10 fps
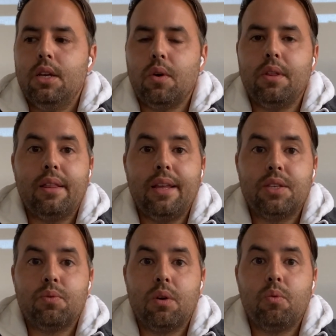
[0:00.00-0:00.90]
So I think
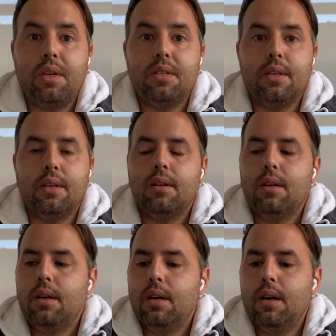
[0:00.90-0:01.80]
that's where we sit.
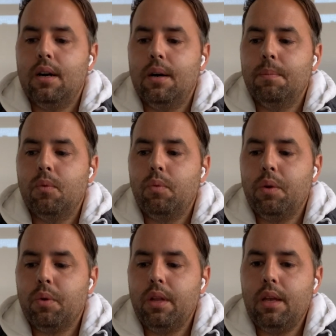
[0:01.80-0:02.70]
Um, we
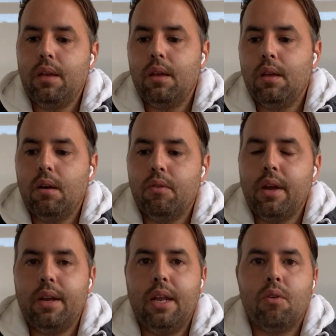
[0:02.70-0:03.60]
really are
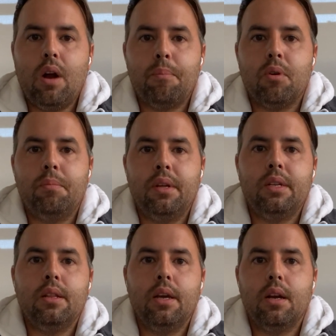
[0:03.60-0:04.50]
that
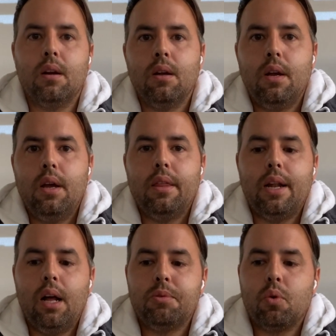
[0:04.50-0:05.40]
interoperability layer that
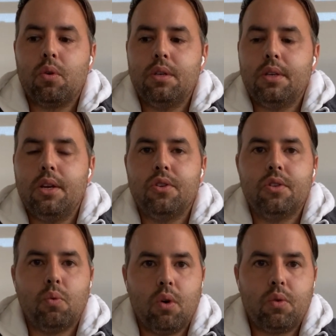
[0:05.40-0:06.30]
helps
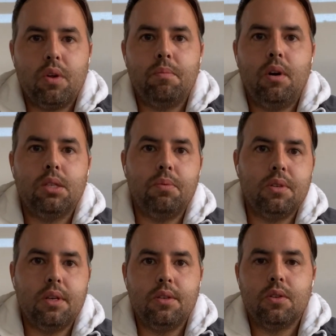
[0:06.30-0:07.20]
organizations work with multiple
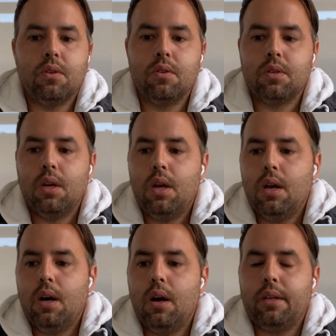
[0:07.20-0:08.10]
sensors,
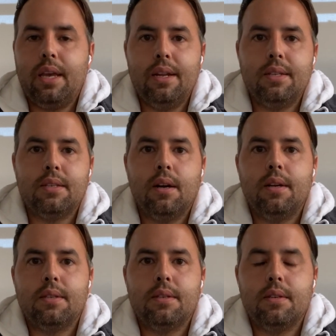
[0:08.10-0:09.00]
uh, get
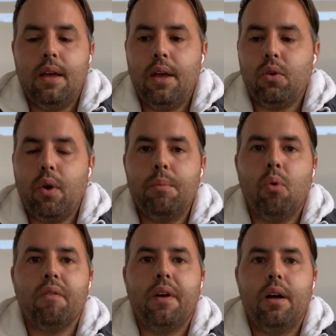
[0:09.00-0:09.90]
insights, and create
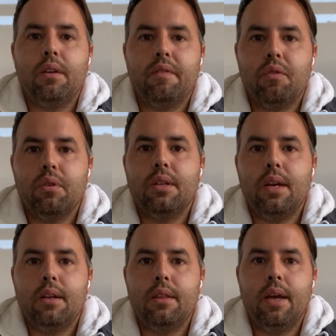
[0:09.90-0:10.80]
more value for the
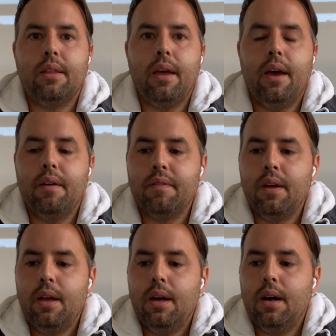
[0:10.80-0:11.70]
data that they have.
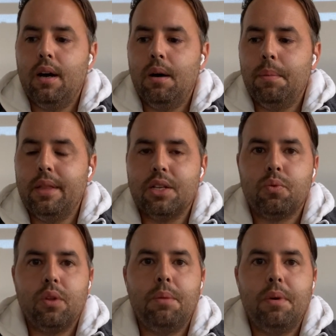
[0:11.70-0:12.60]
Um, and that's
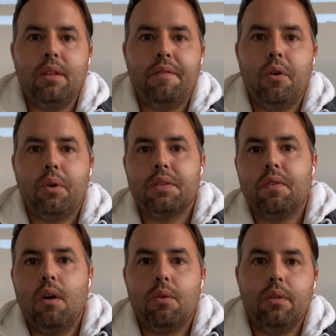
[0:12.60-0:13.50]
really been the focus
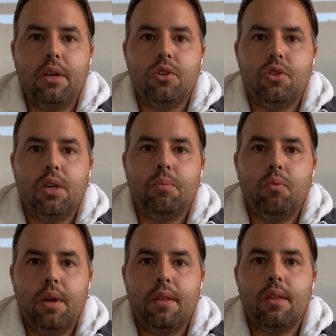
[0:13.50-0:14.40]
for our relationship
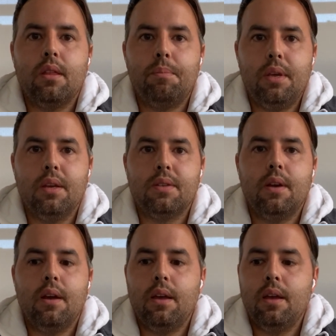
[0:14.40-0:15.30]
with the
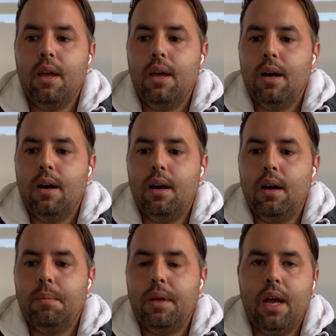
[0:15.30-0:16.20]
PSA
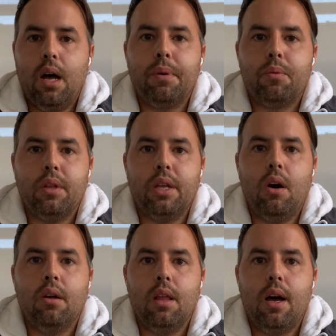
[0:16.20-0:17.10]
um, in helping really
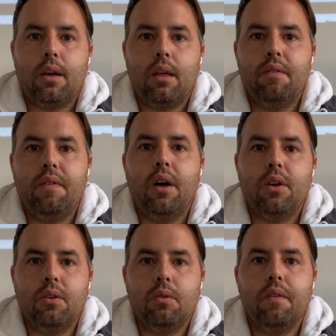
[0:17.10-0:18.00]
unlock the
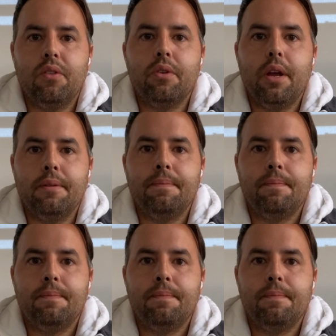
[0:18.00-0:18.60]
value of their data.